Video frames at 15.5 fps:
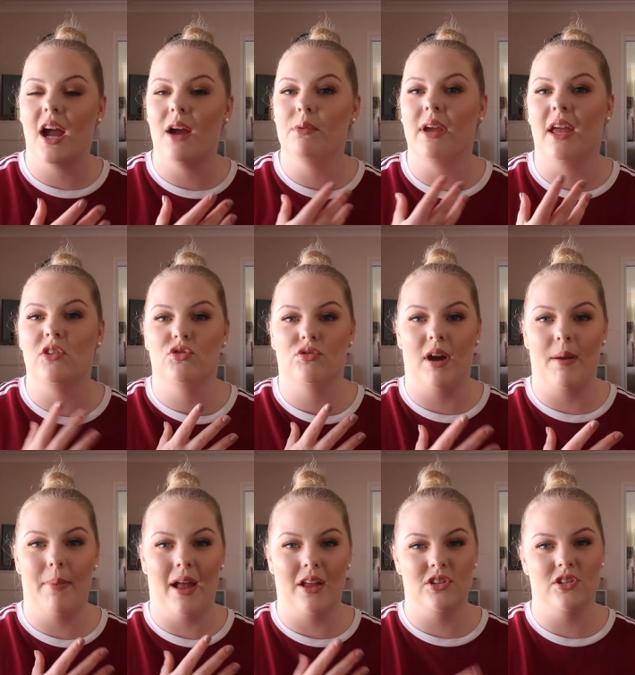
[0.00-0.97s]
I will get
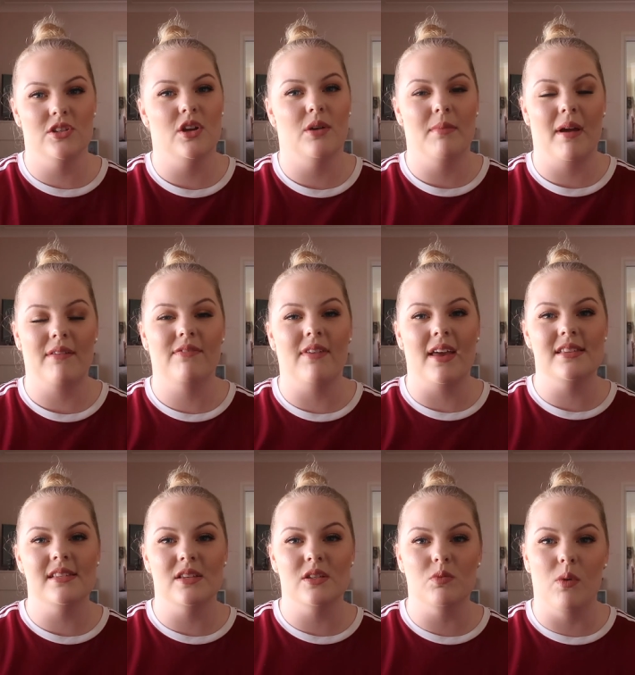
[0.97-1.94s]
dry patches on my
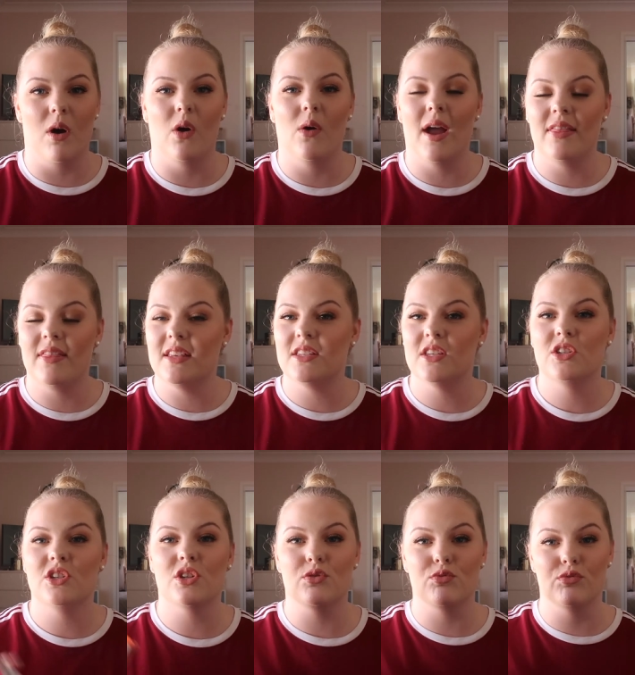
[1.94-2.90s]
face as well and this
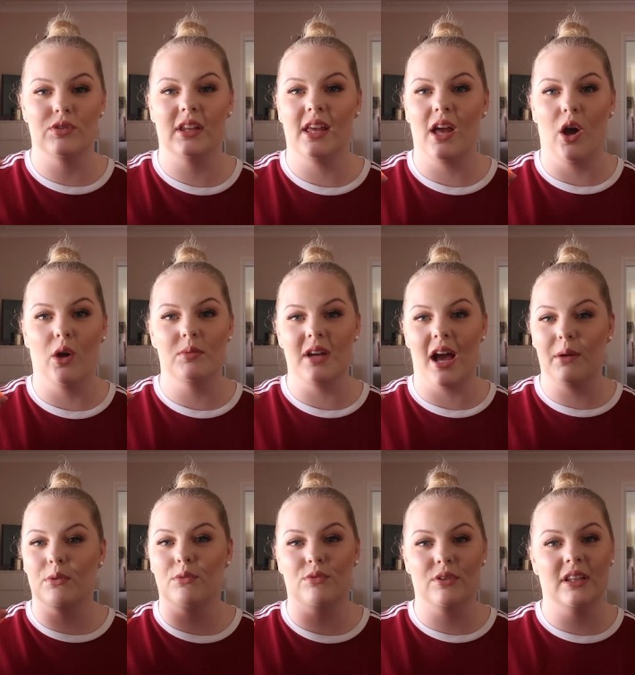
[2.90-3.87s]
has just really helped.
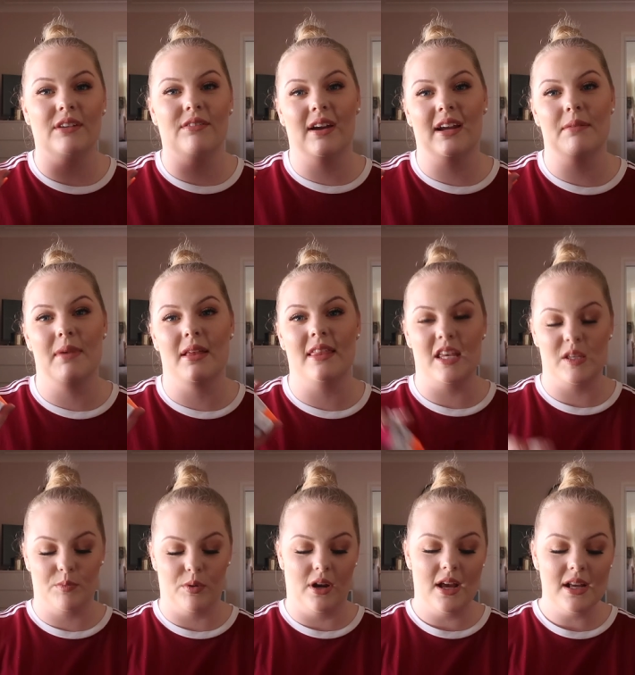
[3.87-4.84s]
I would really recommend
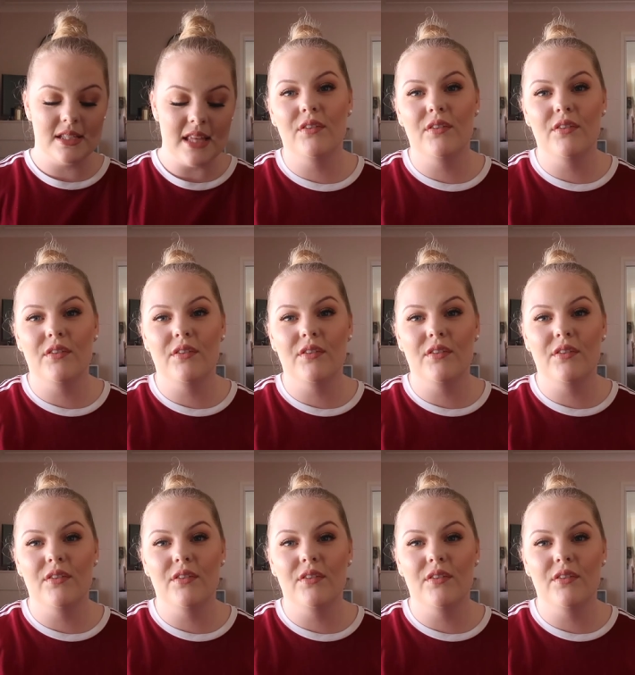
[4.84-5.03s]
these products.